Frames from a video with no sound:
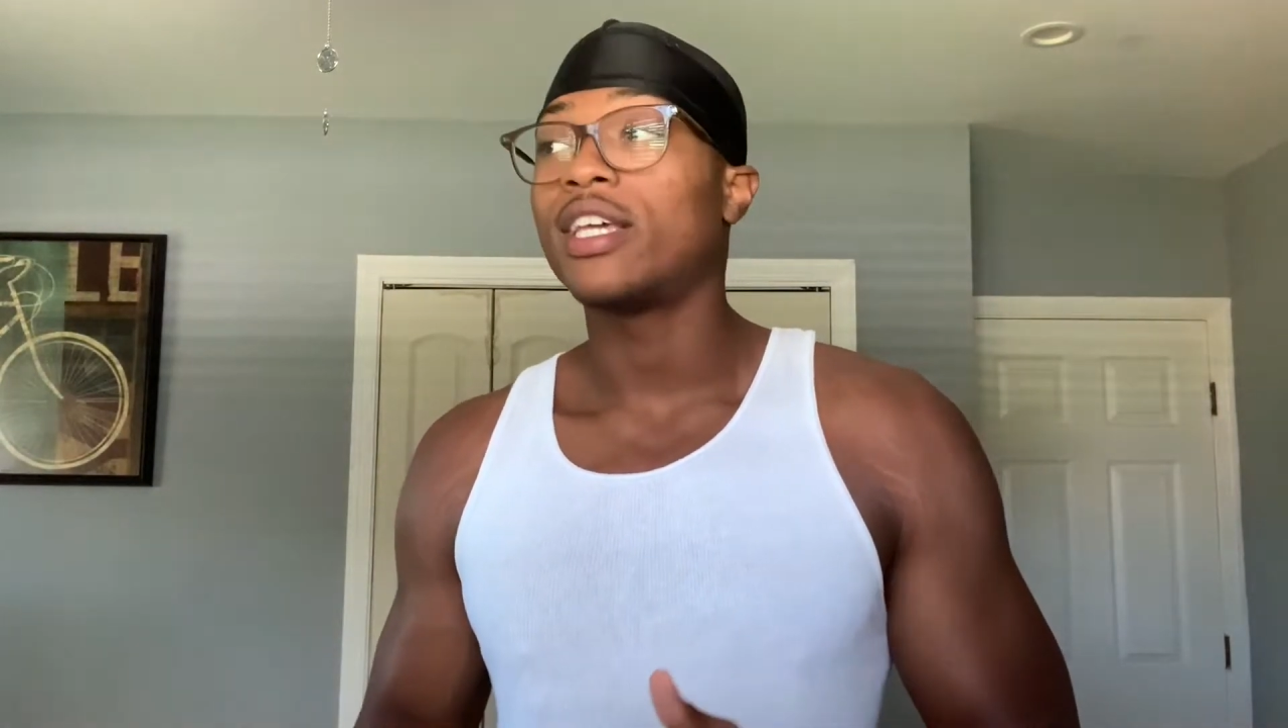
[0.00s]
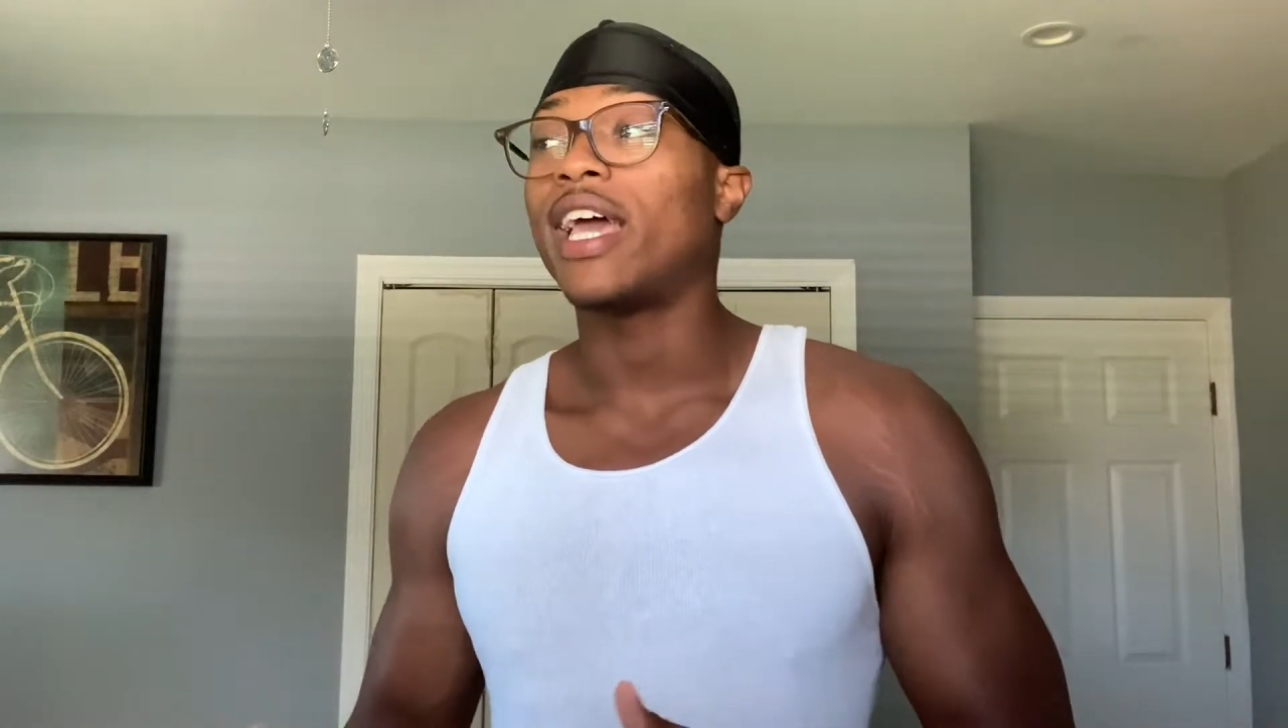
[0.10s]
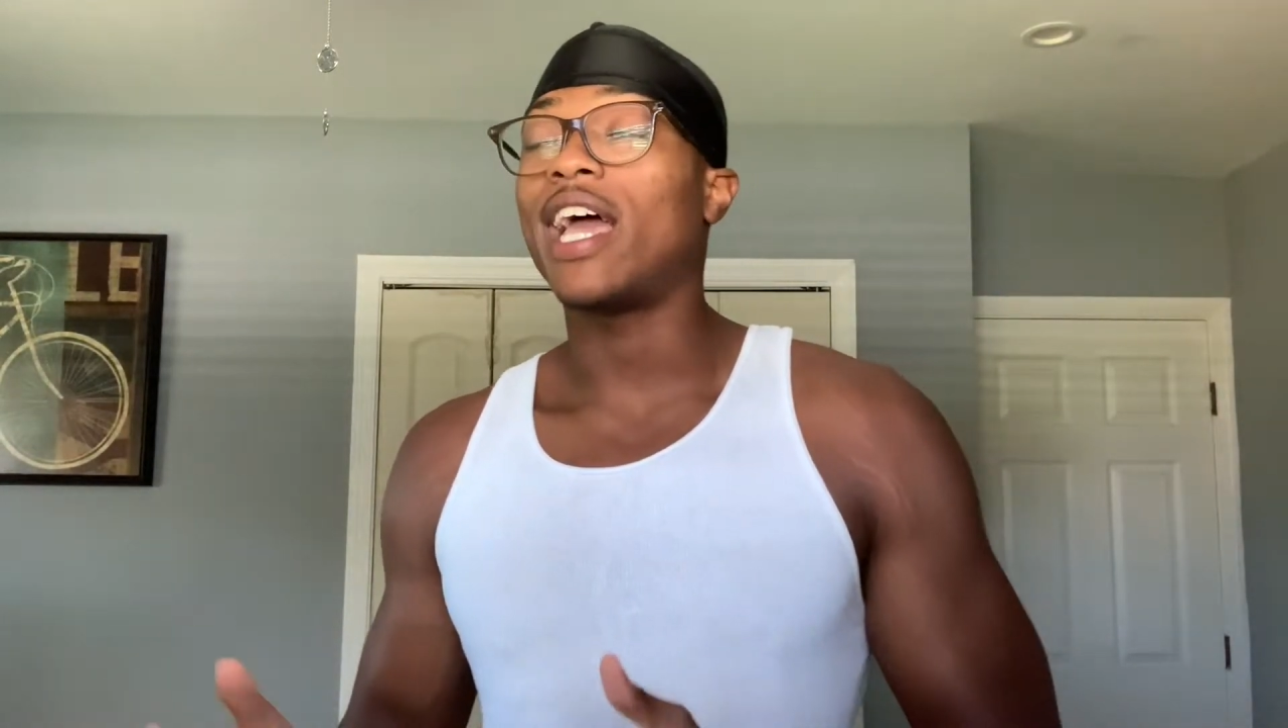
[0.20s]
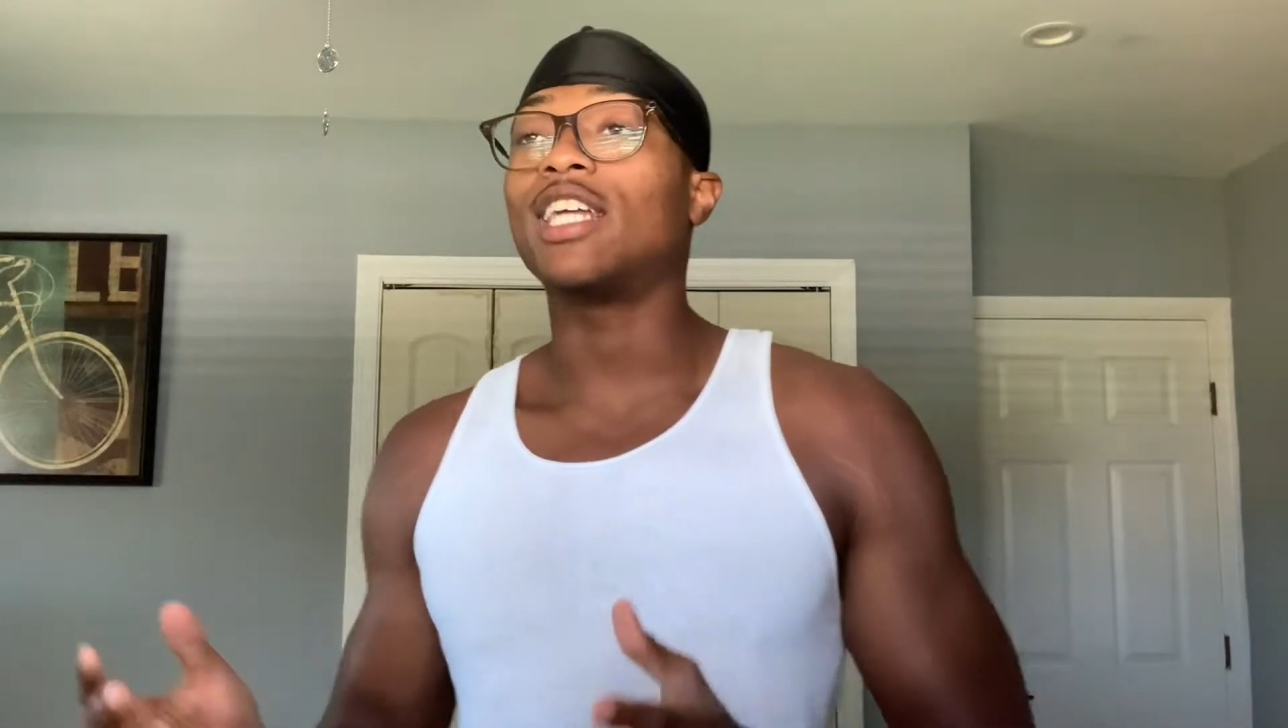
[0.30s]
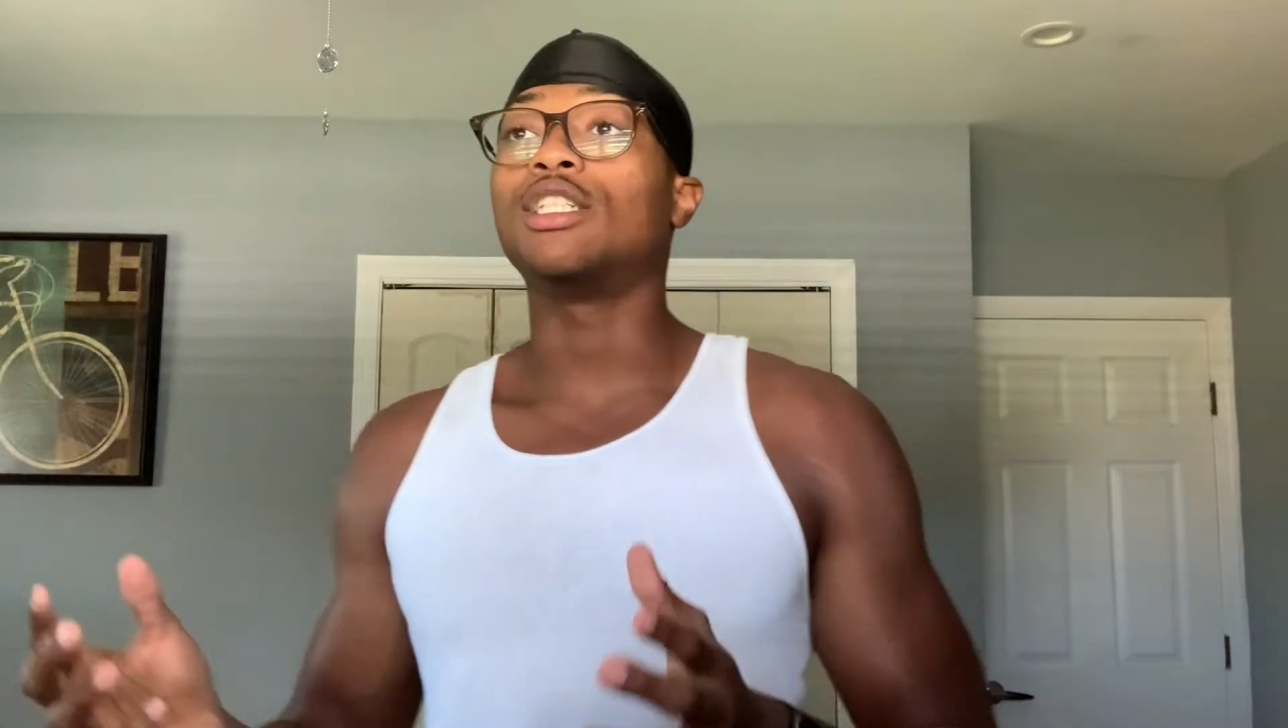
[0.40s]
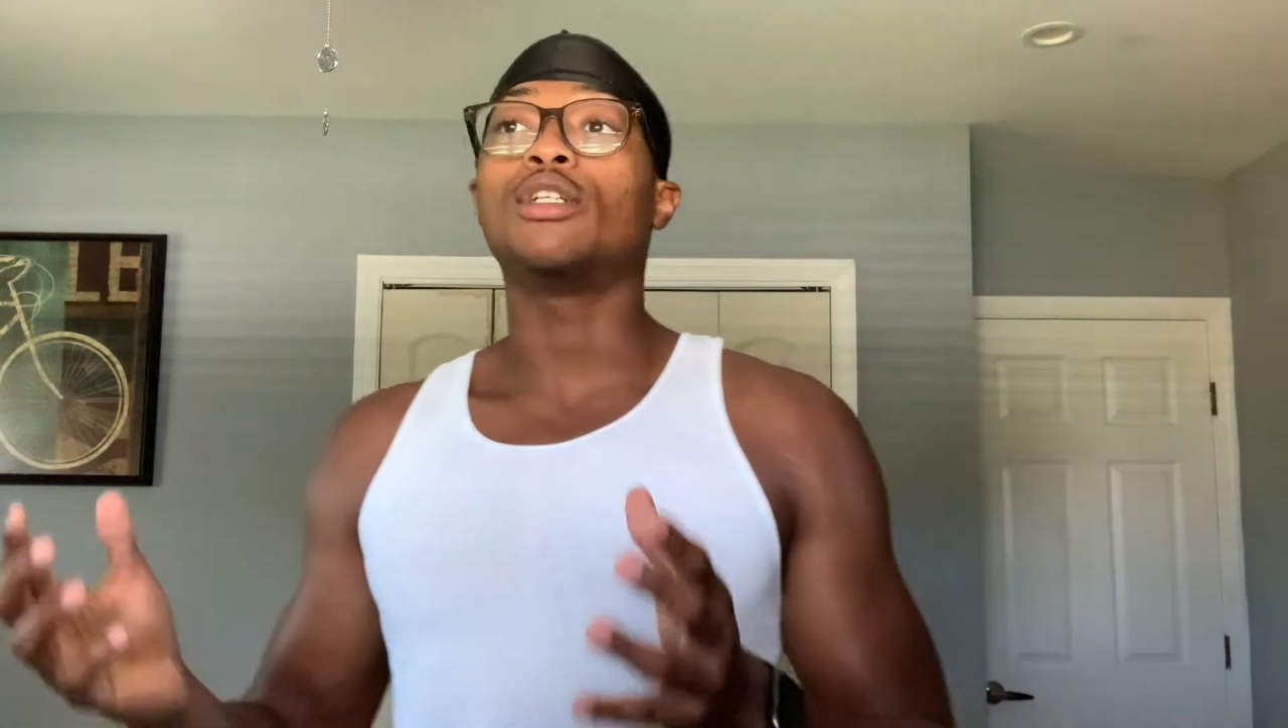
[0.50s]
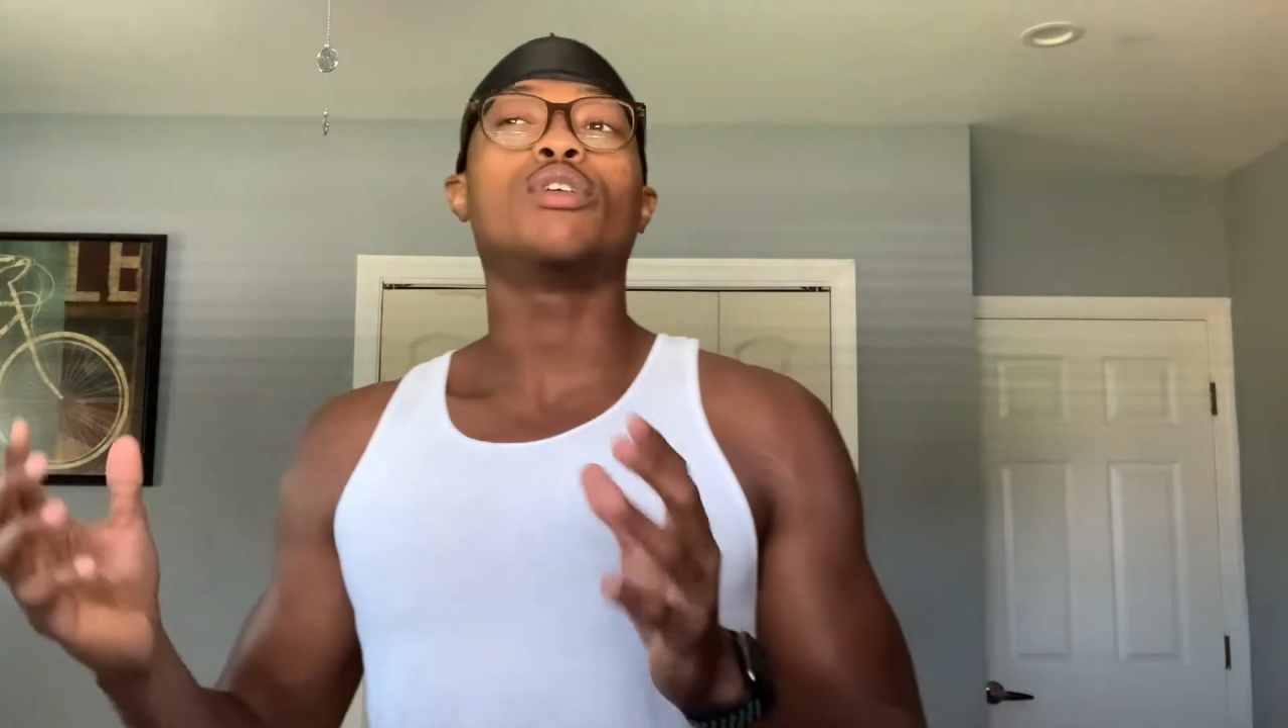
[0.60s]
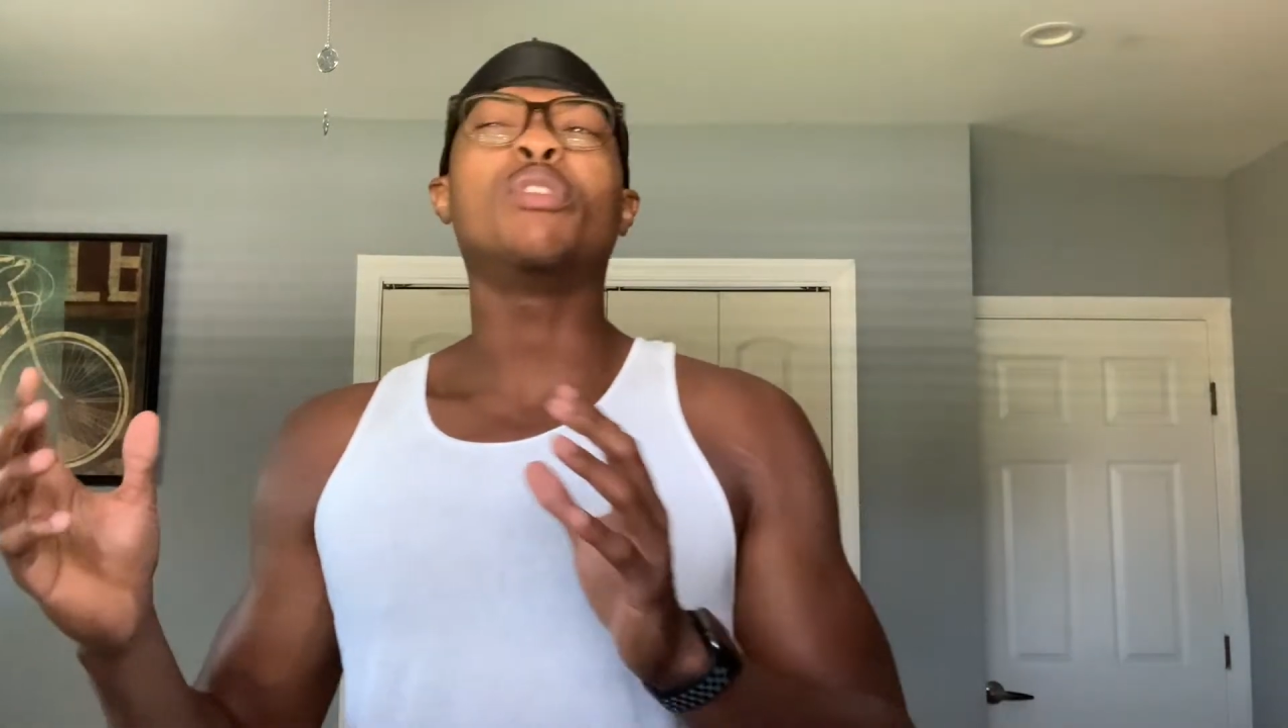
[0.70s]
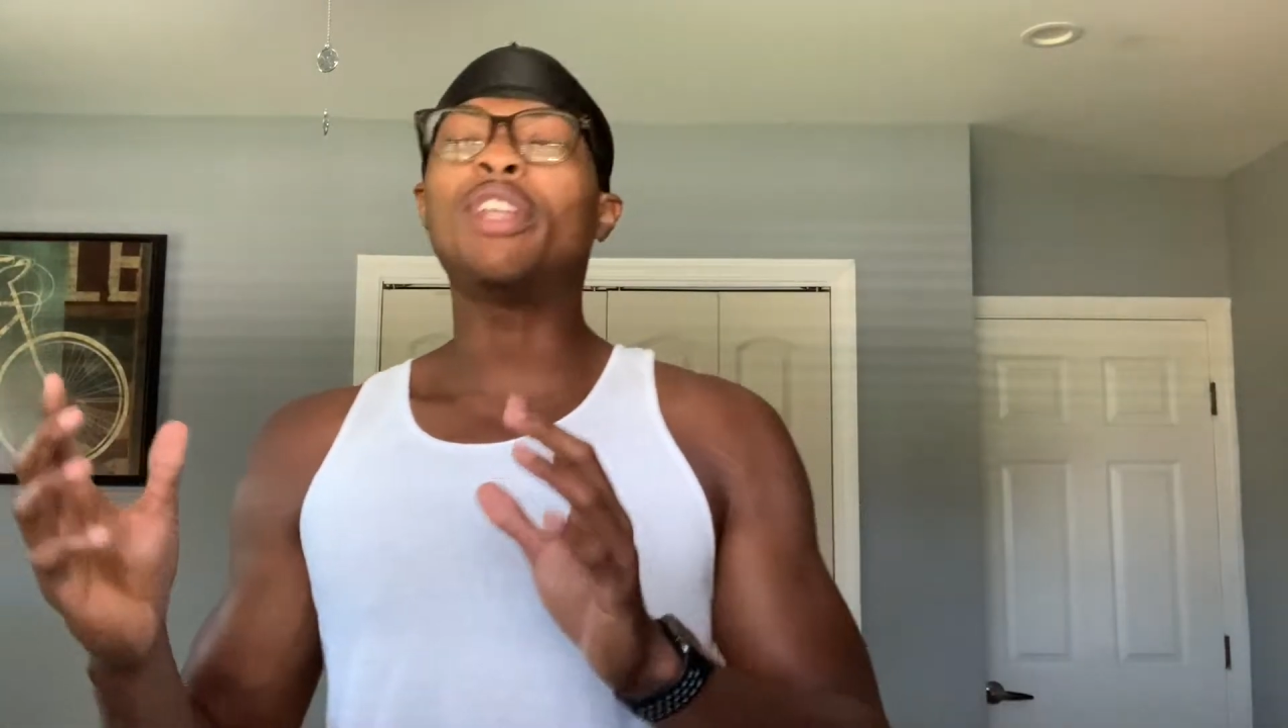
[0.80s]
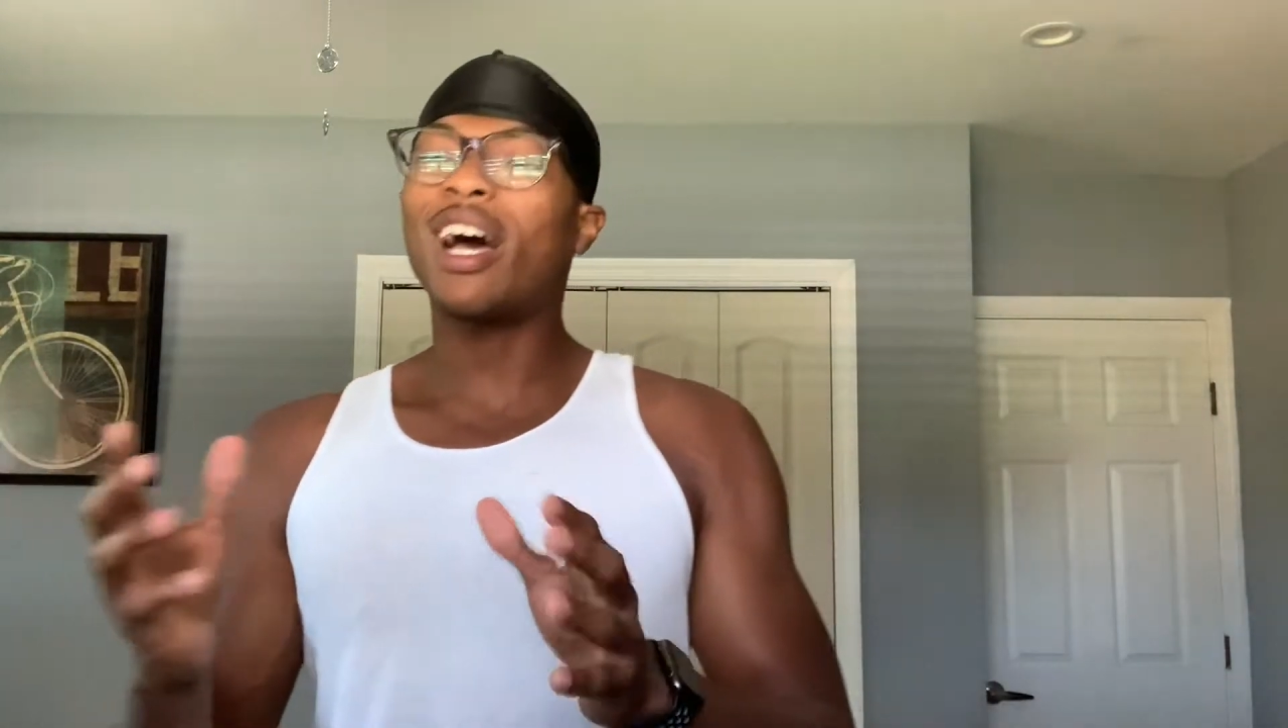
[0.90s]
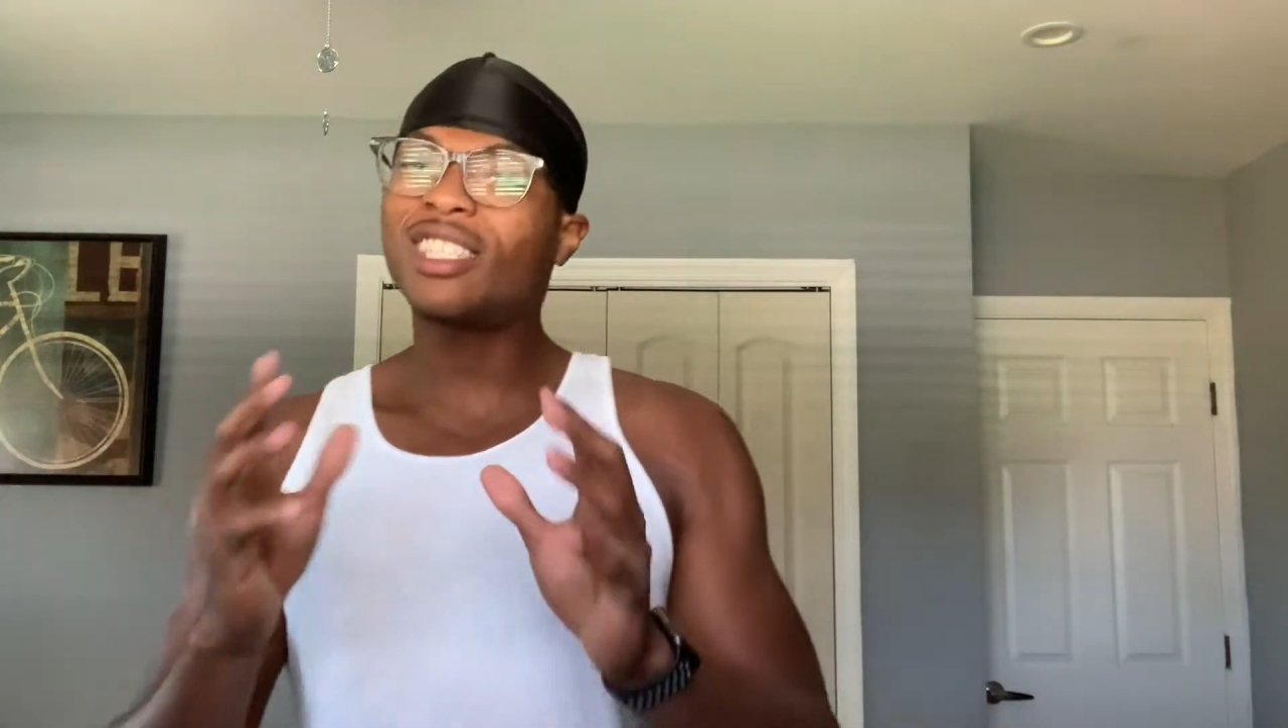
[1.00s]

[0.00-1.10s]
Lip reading: And not